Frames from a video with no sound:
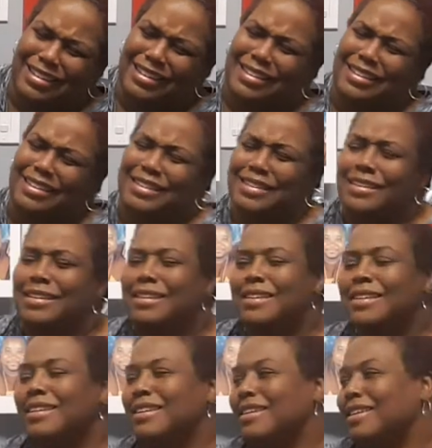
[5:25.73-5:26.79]

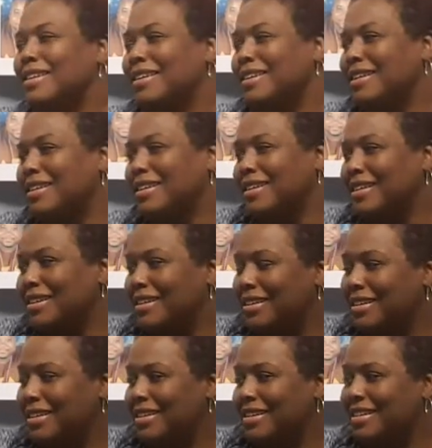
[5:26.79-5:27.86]

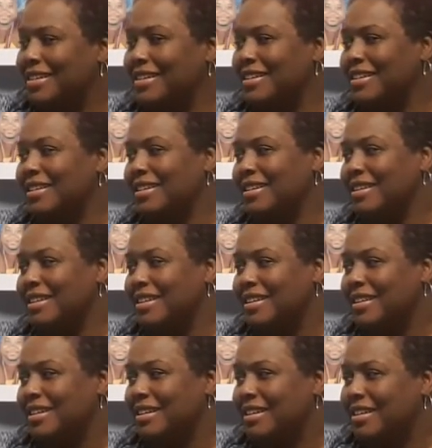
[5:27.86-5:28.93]

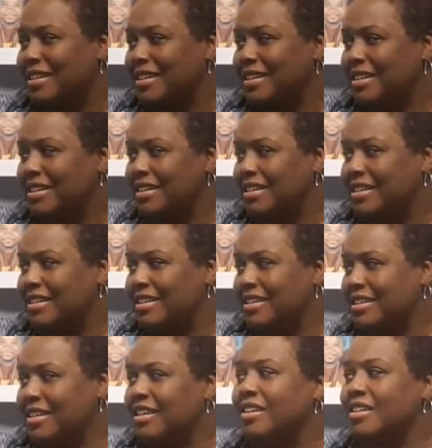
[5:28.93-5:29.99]

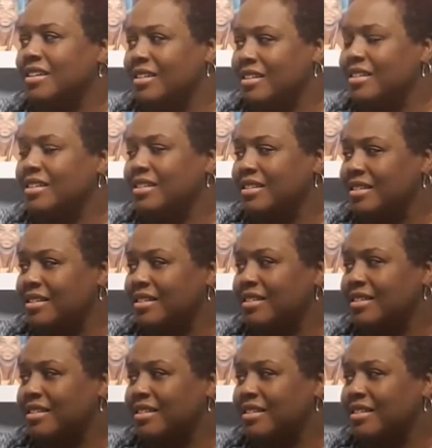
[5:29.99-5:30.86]
The person shown says nothing.